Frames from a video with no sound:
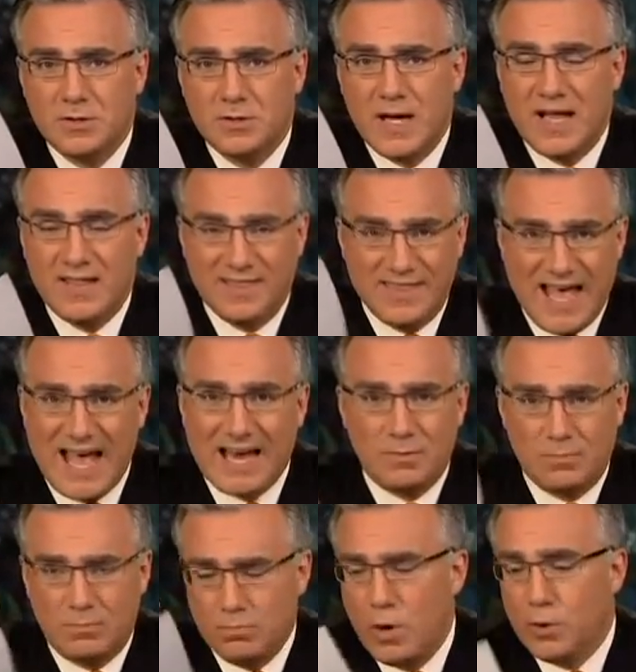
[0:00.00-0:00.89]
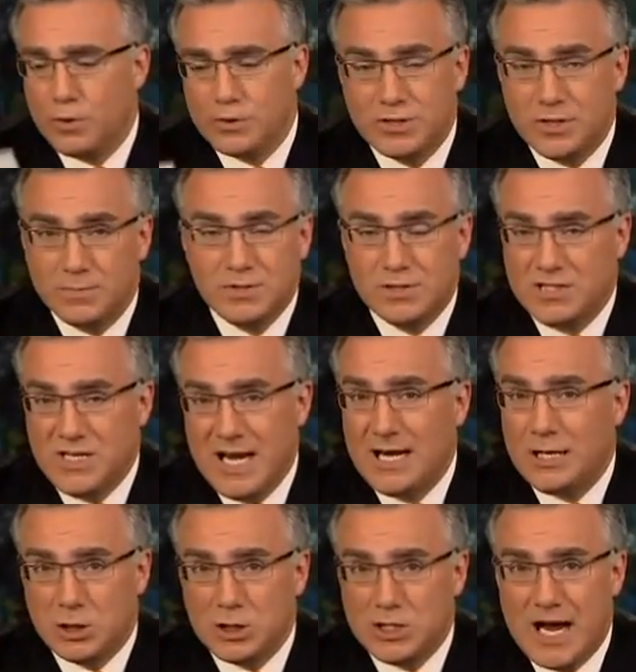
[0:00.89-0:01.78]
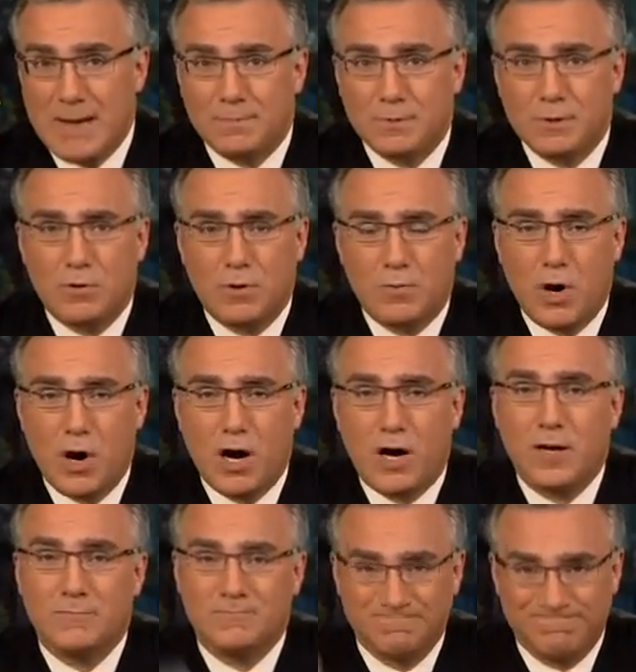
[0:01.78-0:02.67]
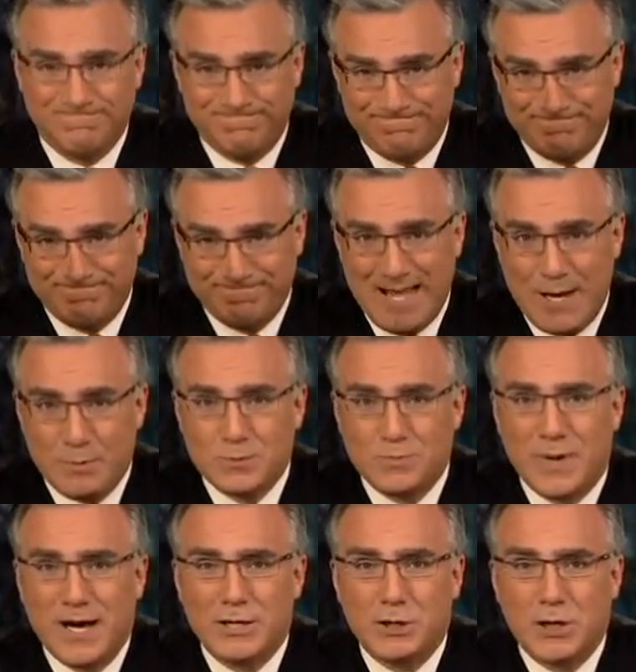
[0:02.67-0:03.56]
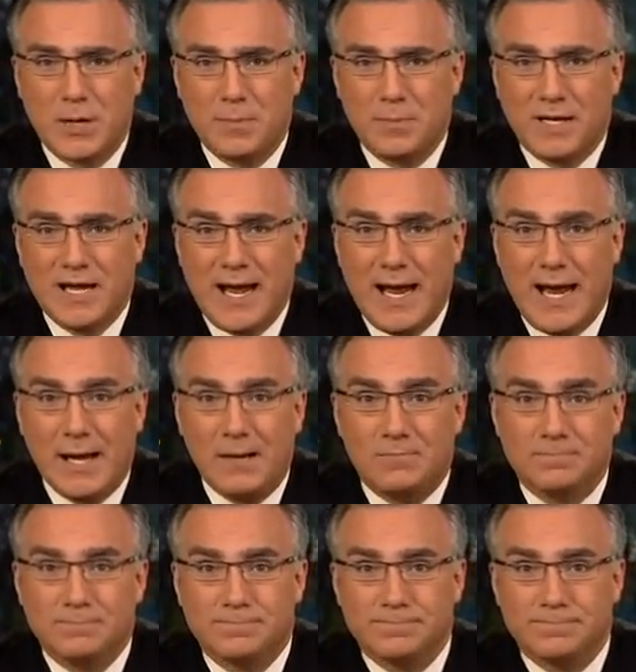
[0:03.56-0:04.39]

And that most obscene chapter remark, that was by John McCain.